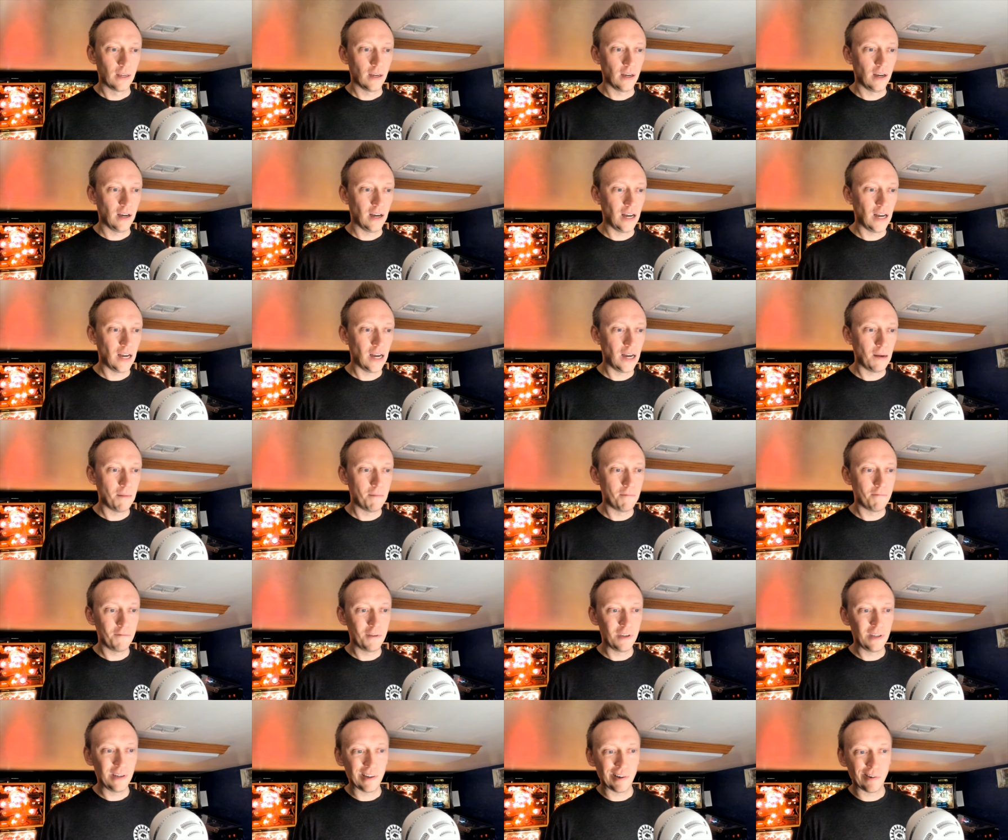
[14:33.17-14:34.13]

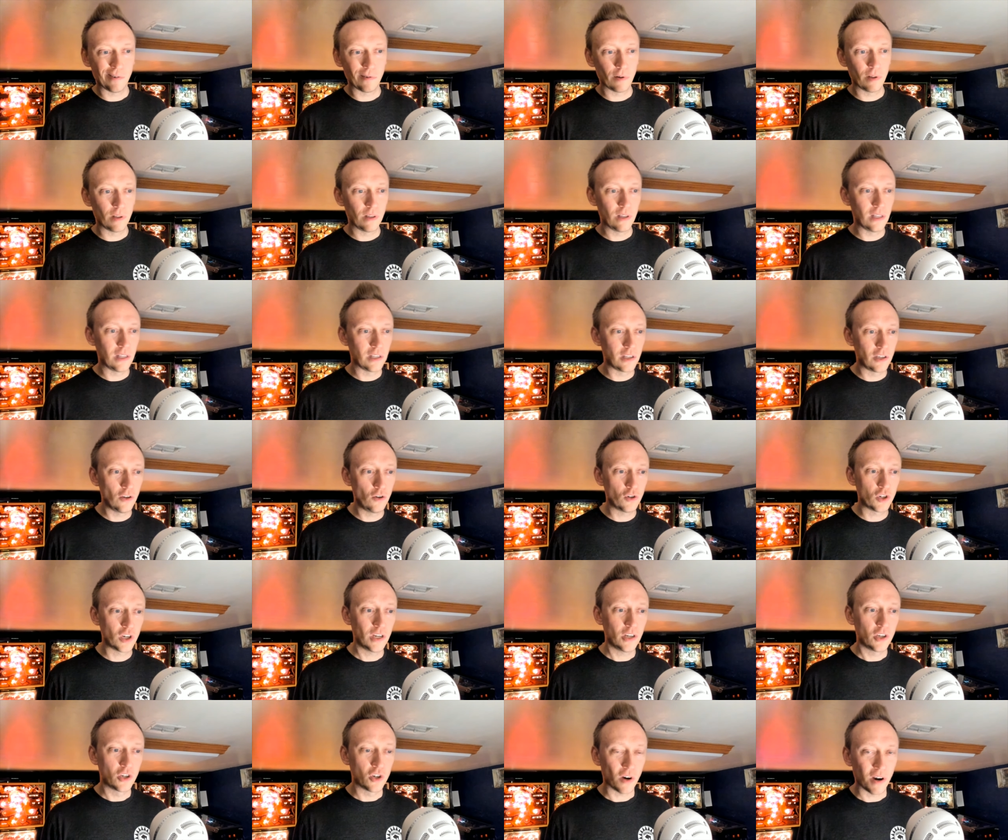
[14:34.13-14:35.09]
You know, it's
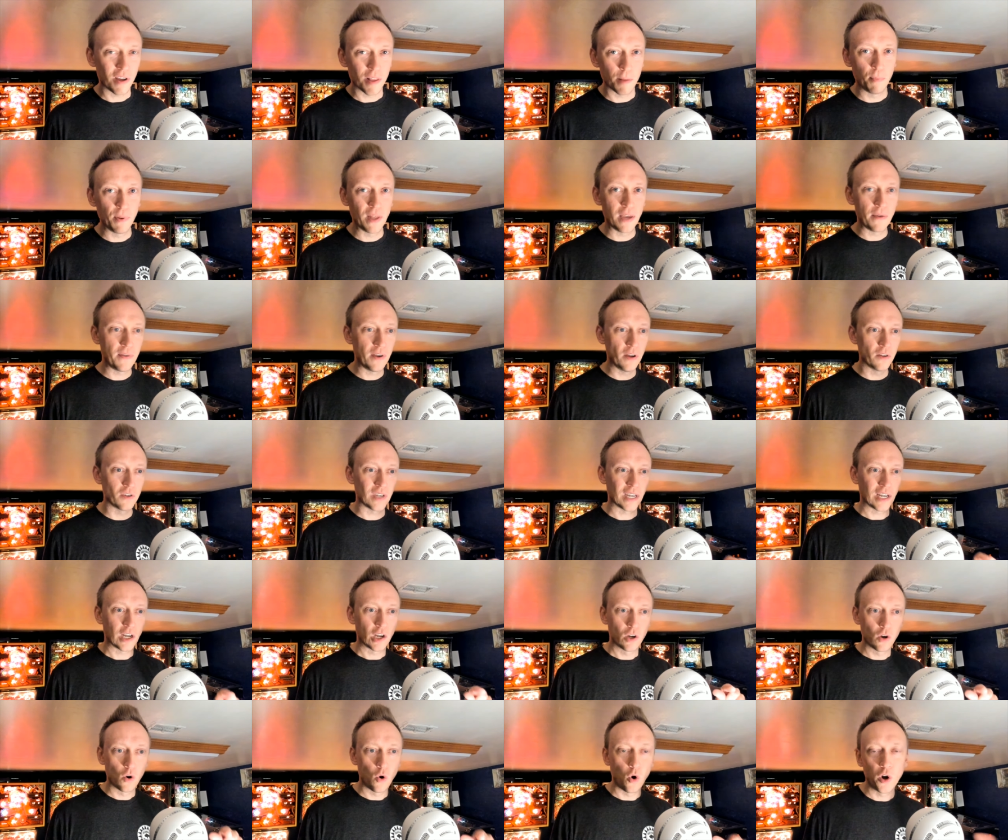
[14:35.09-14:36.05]
usually dirt on the playfield. It's
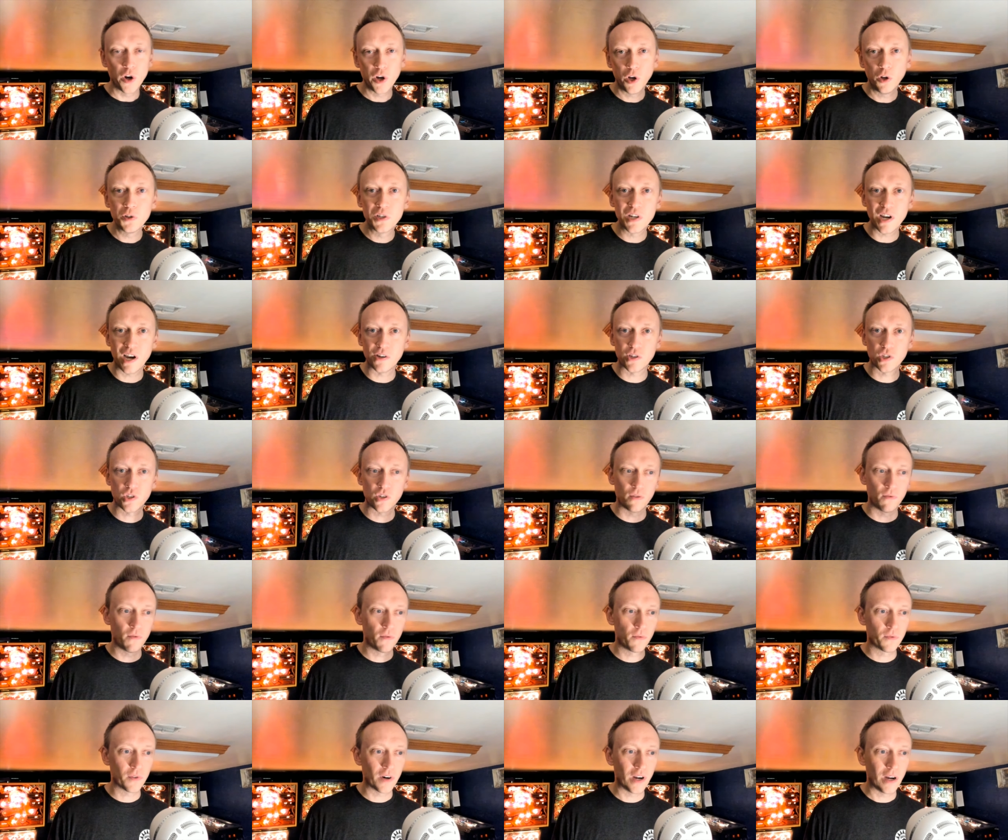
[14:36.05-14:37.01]
like coil dust
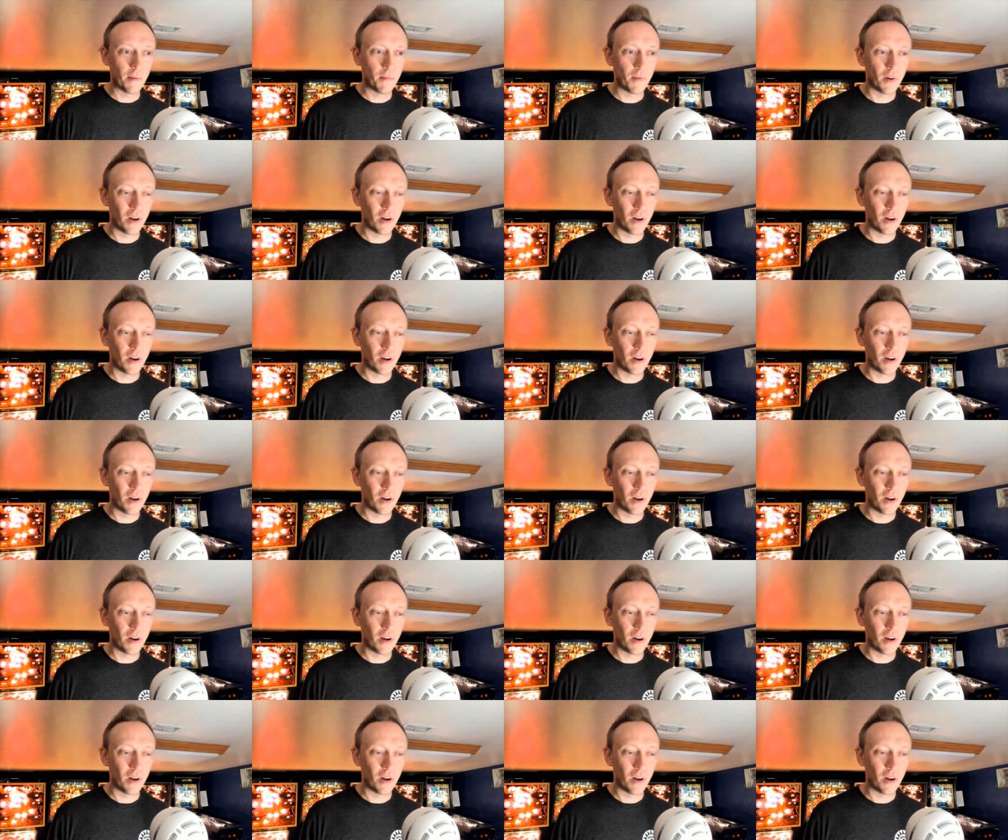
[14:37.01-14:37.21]
from